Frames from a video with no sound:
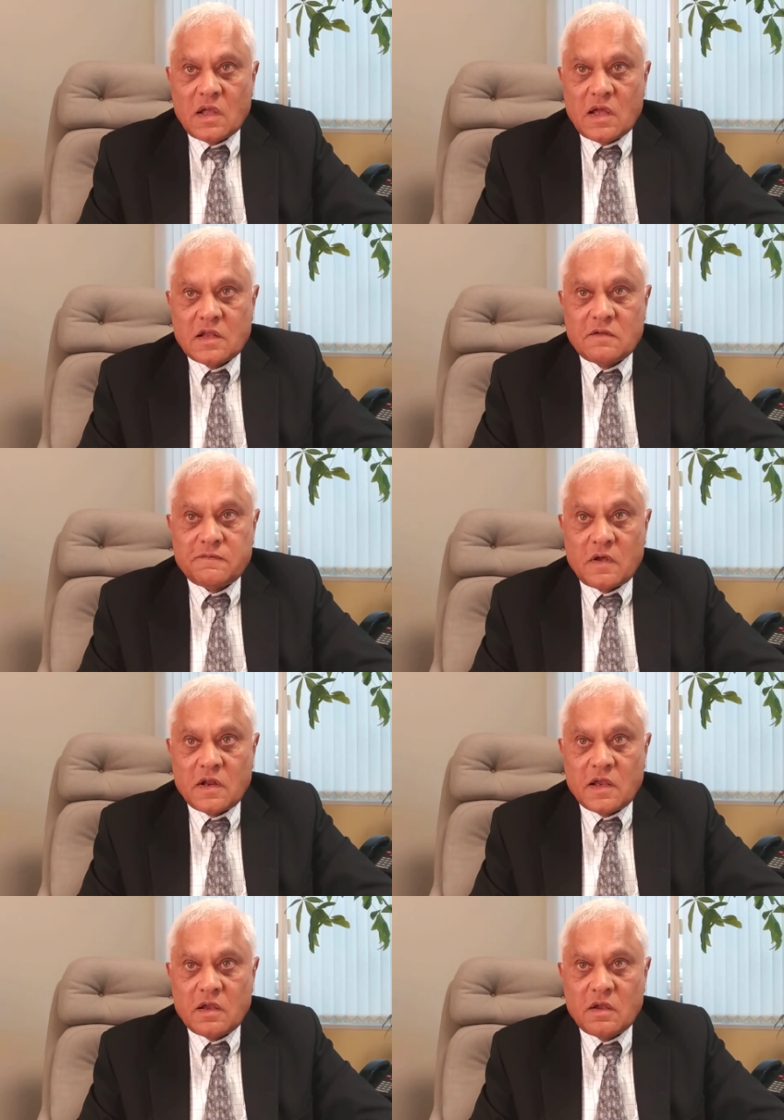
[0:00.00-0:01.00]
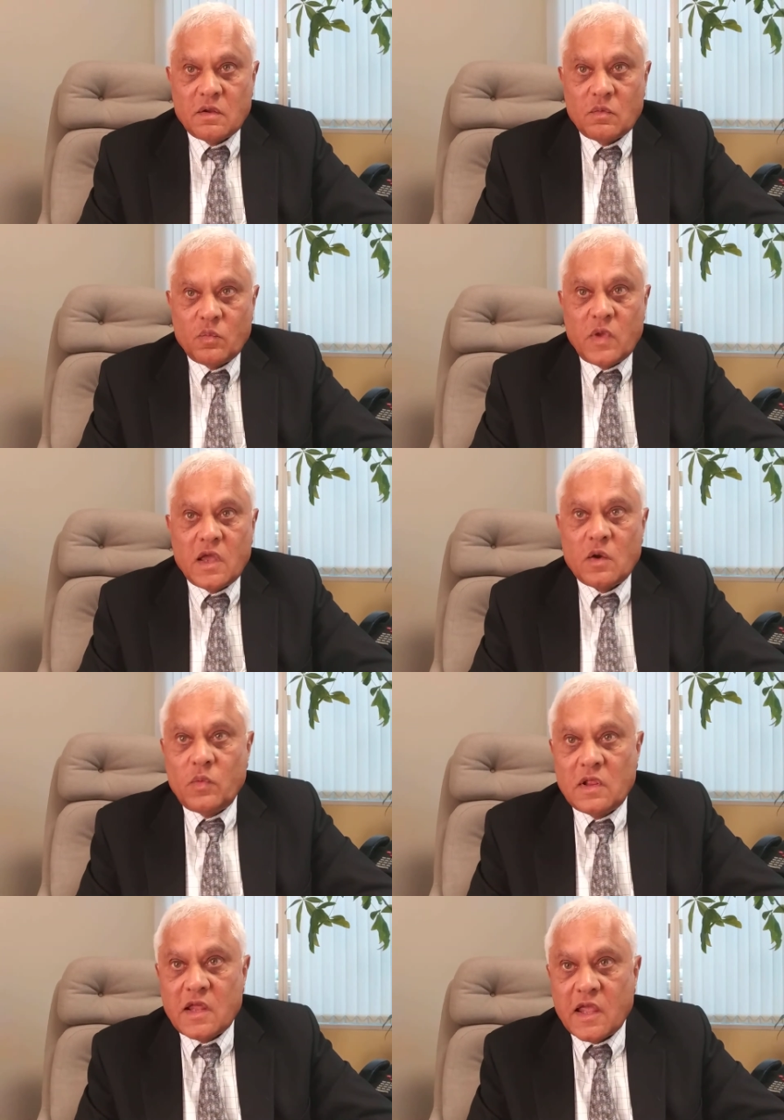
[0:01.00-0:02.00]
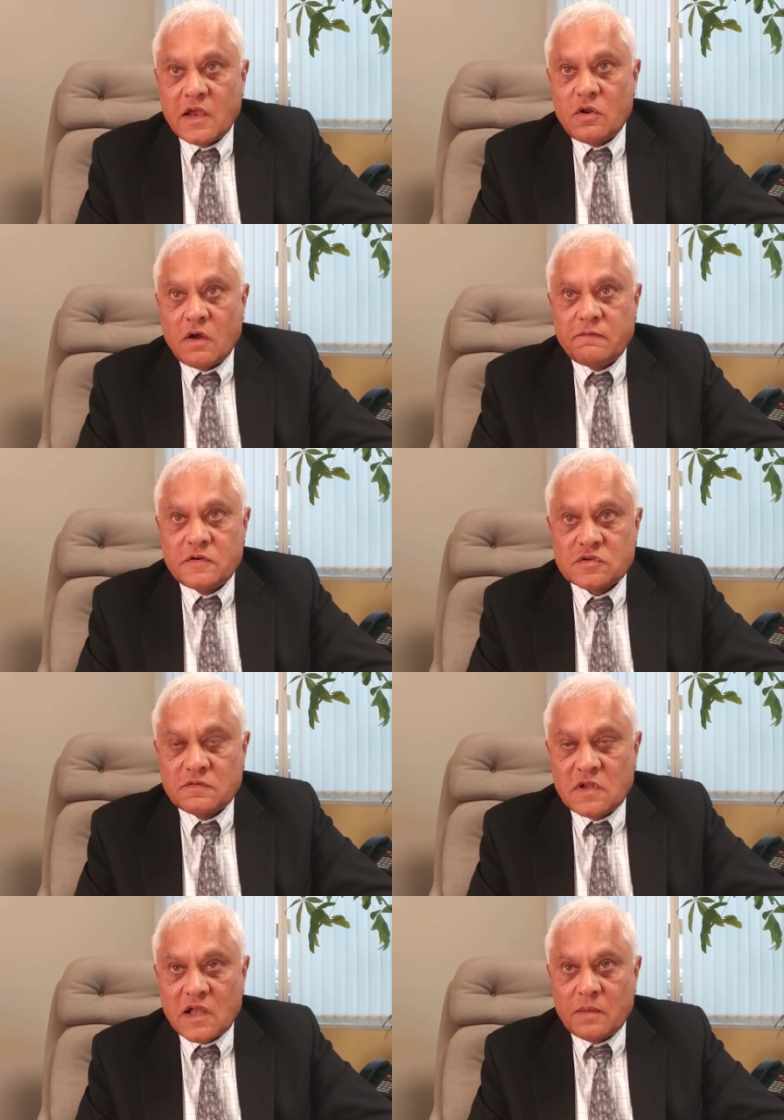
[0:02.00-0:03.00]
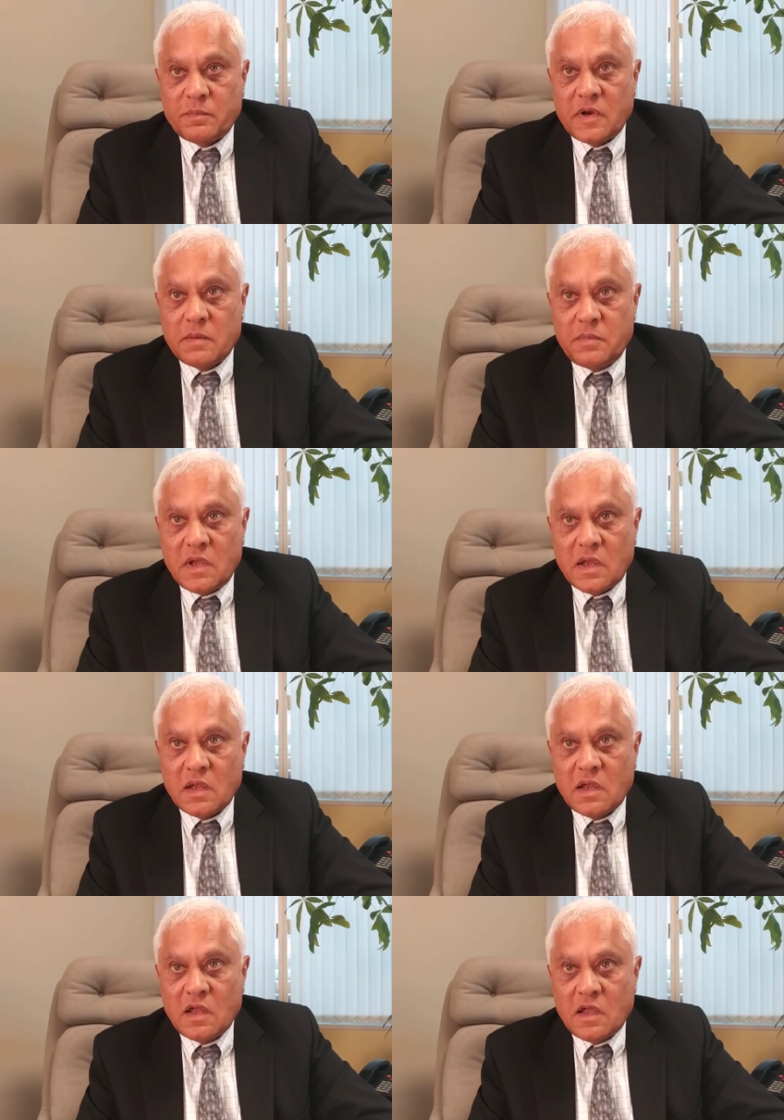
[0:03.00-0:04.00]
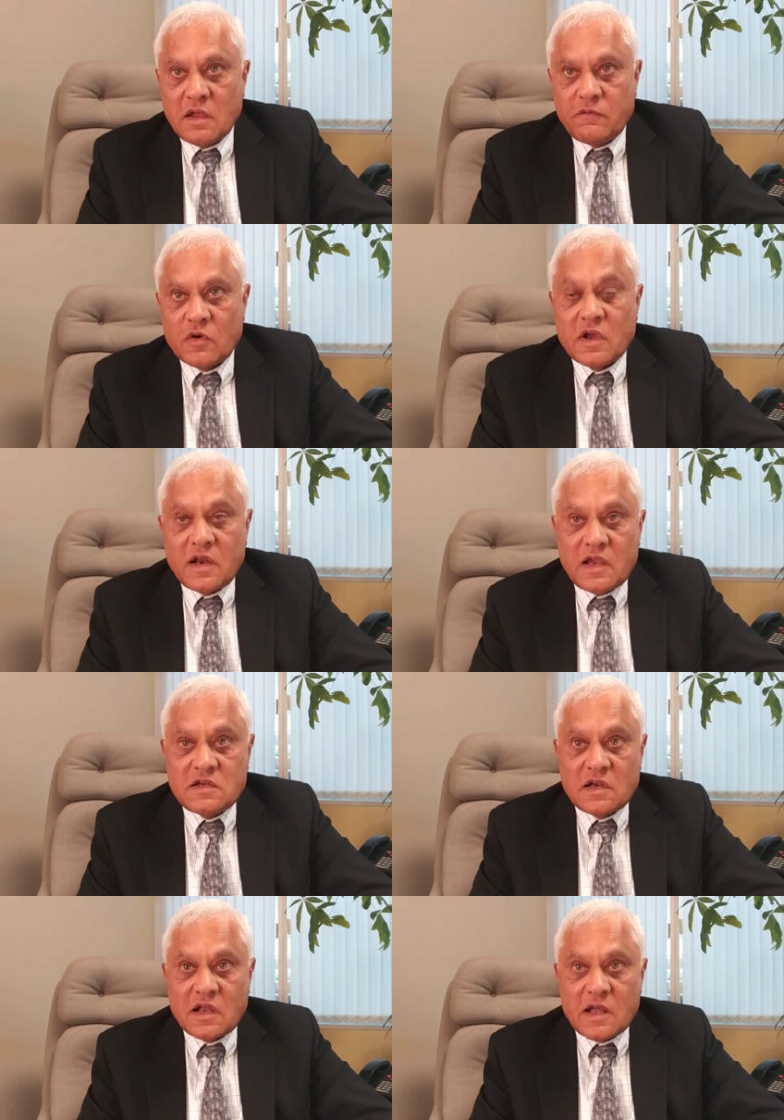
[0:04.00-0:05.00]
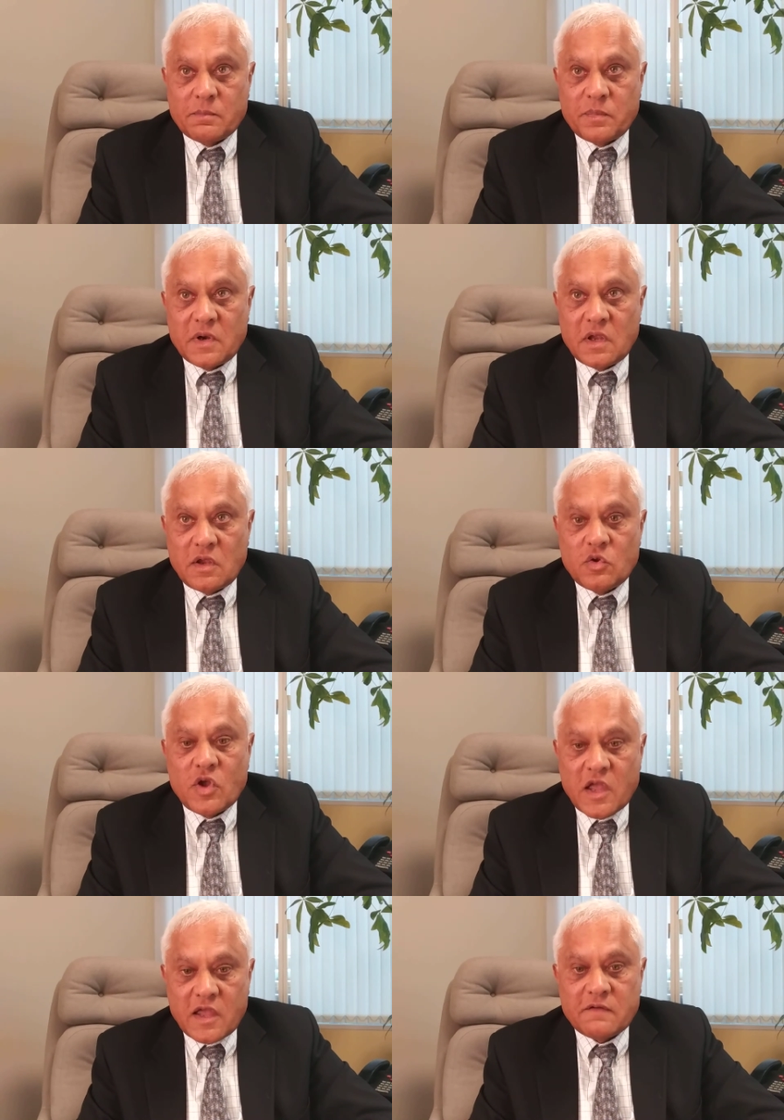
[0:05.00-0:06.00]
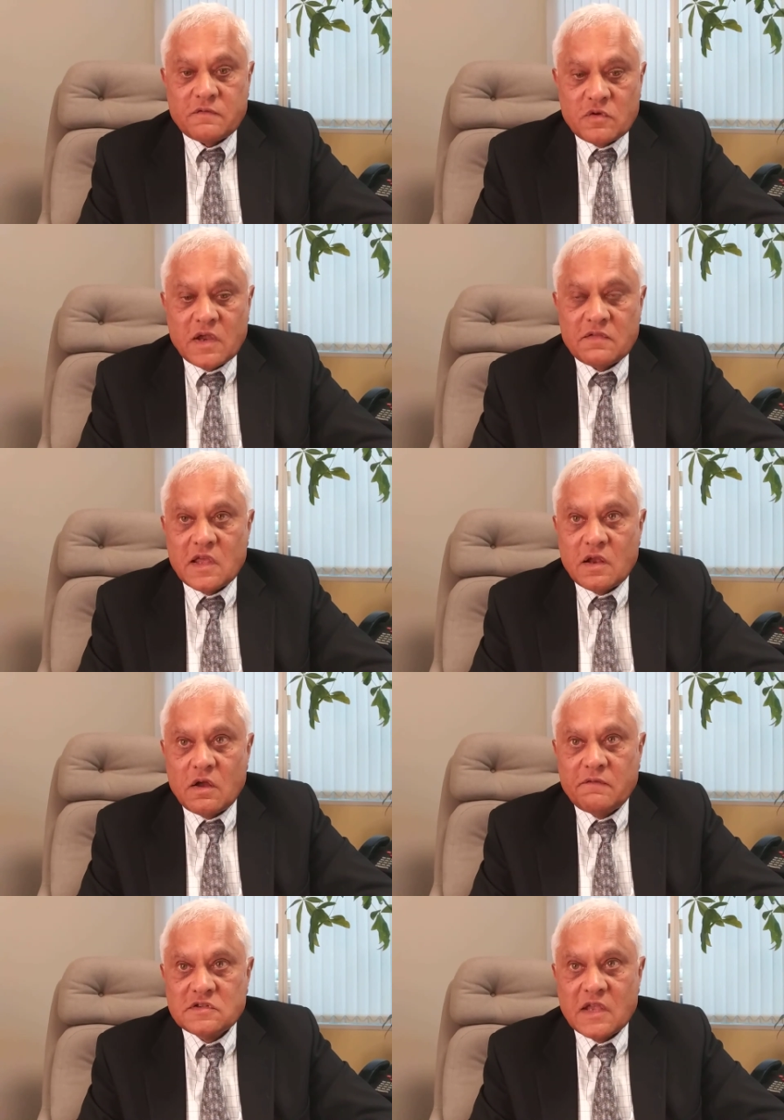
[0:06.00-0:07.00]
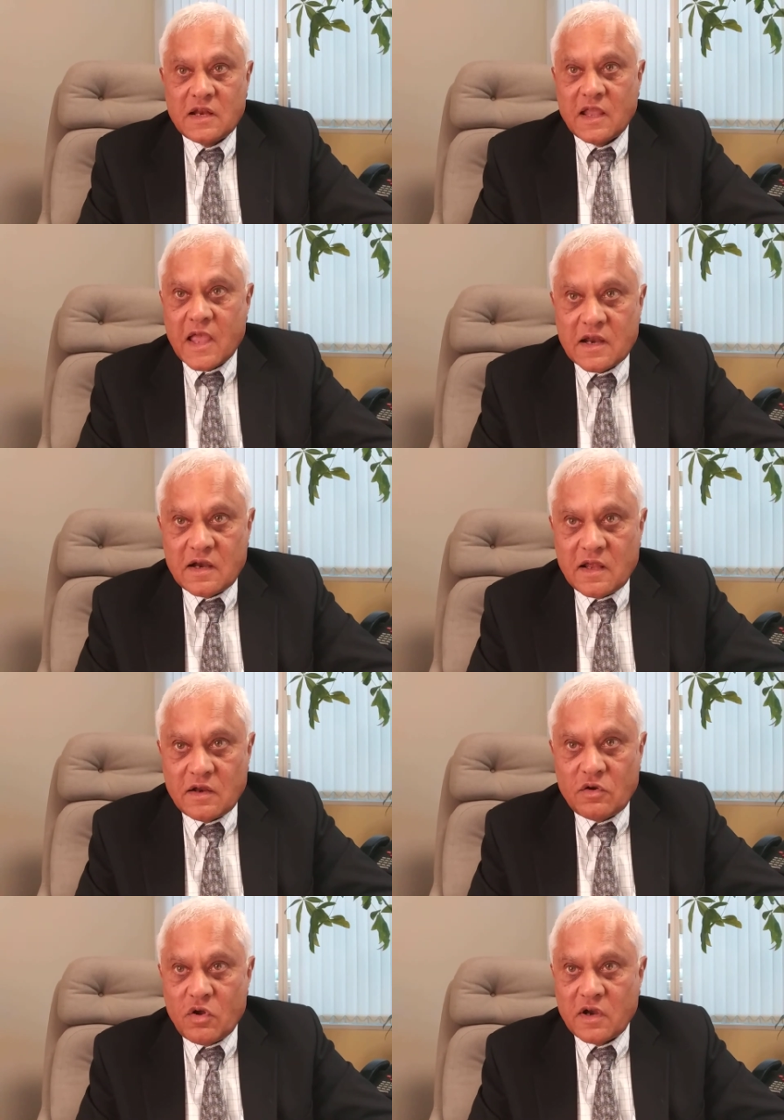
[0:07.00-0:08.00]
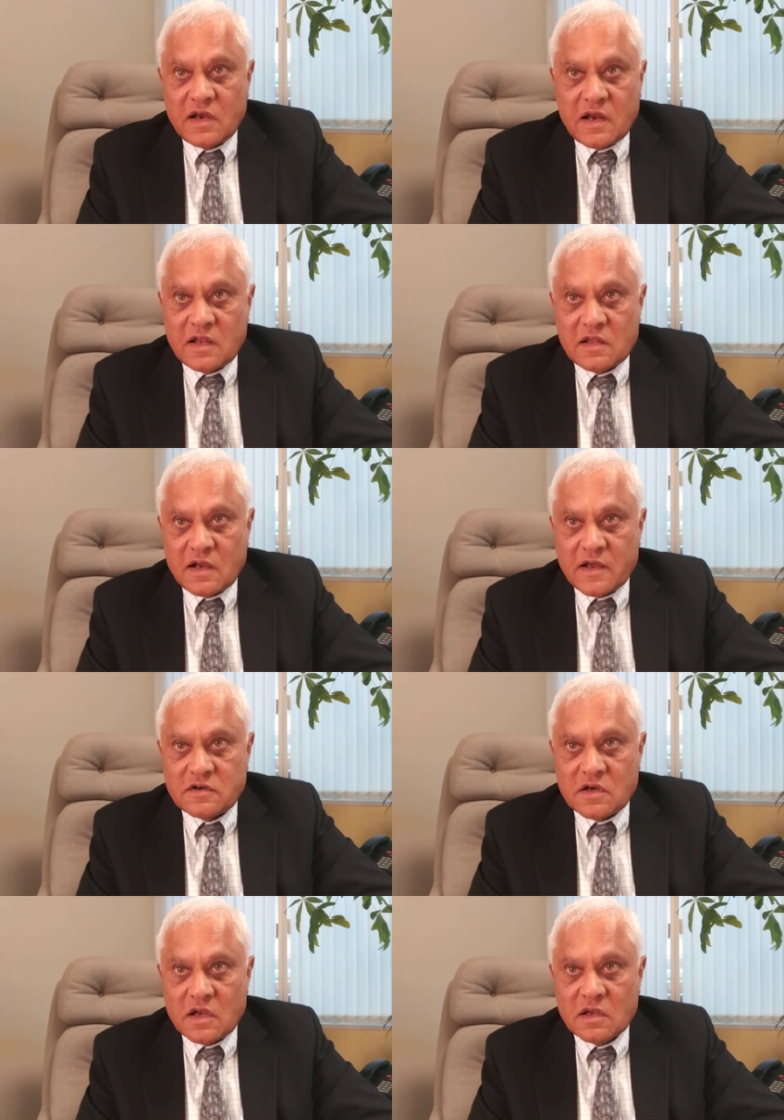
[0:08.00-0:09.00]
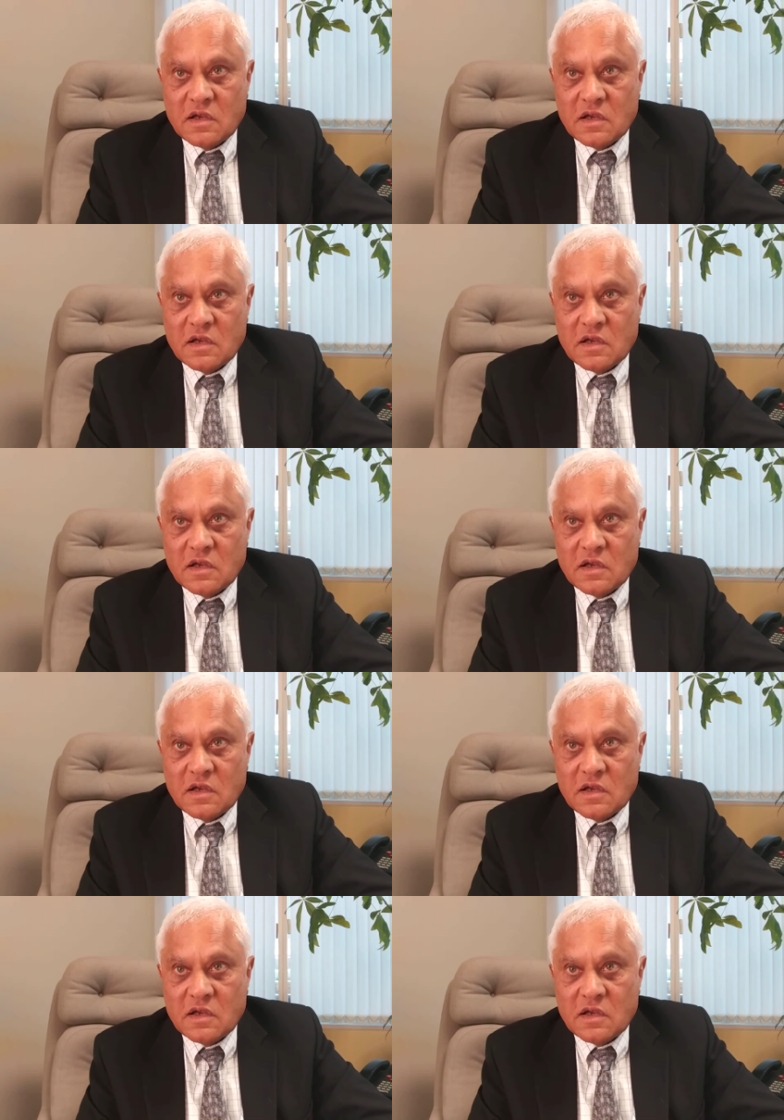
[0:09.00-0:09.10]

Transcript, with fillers: Are the following Where will the head office of the company be? If you're a Canadian company, you have to have the head office in Canada, not in any other country.